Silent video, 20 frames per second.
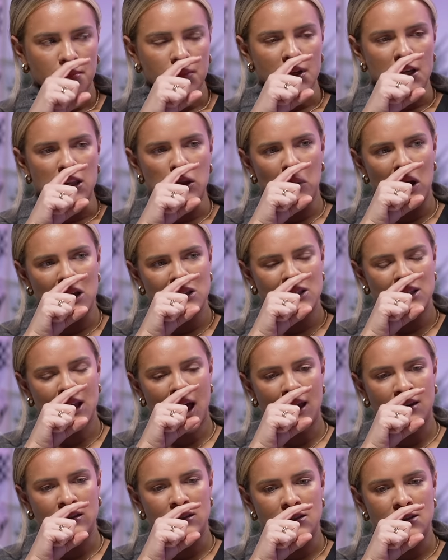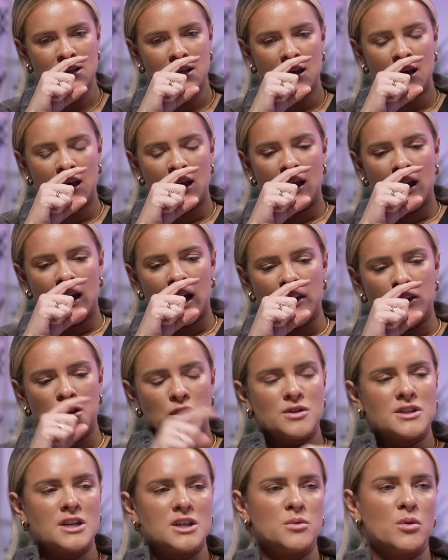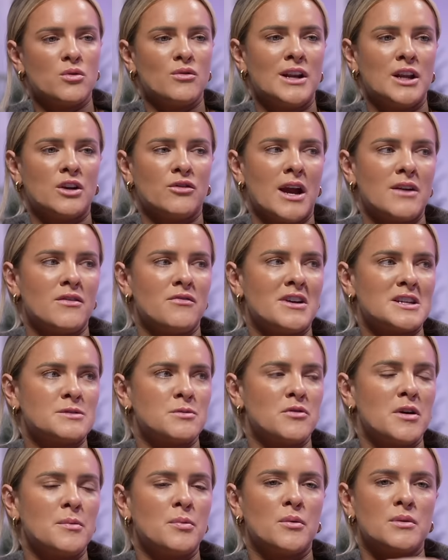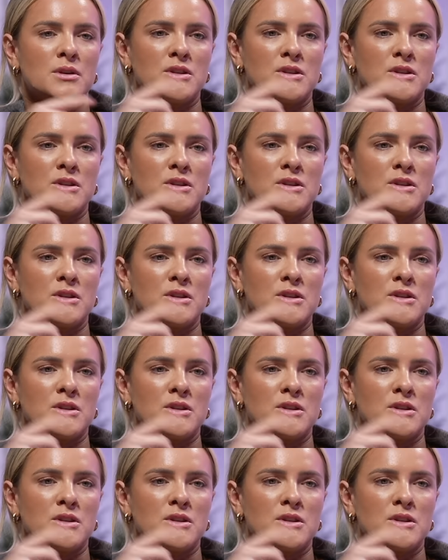in the West End, and you said you were really craving Raspberry Ripple,